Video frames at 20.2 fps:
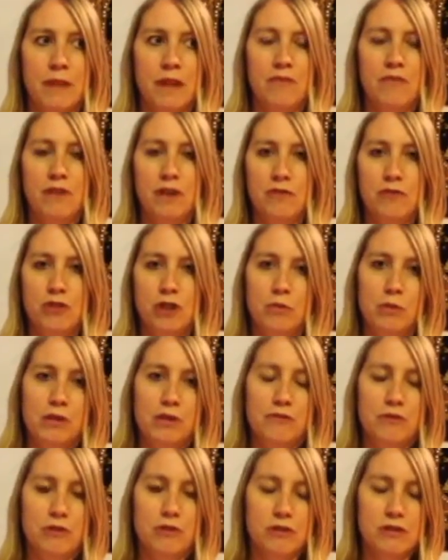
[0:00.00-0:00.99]
If you have trouble,
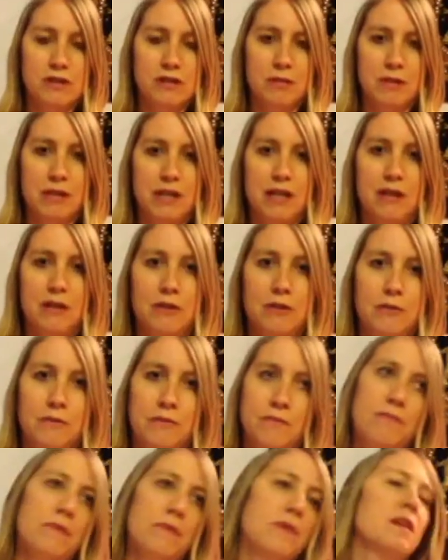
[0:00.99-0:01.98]
of course, let me know.
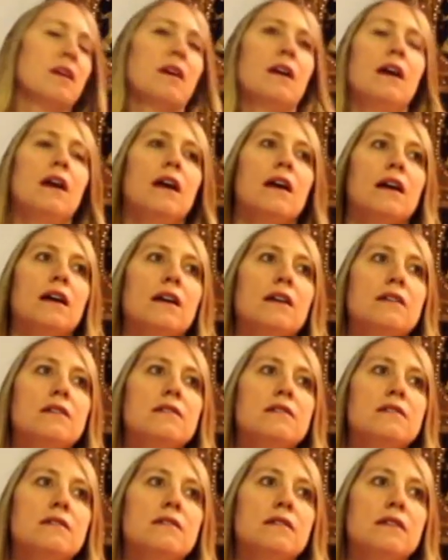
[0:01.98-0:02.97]

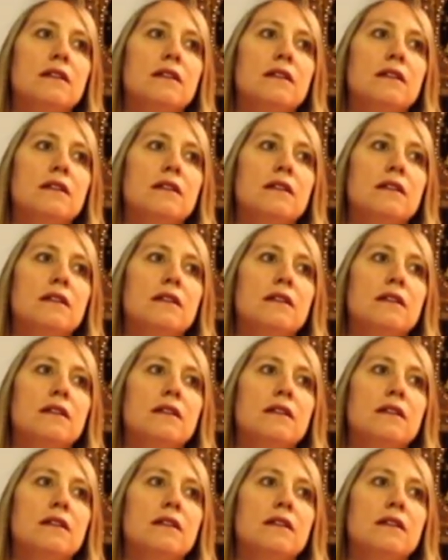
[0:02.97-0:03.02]
And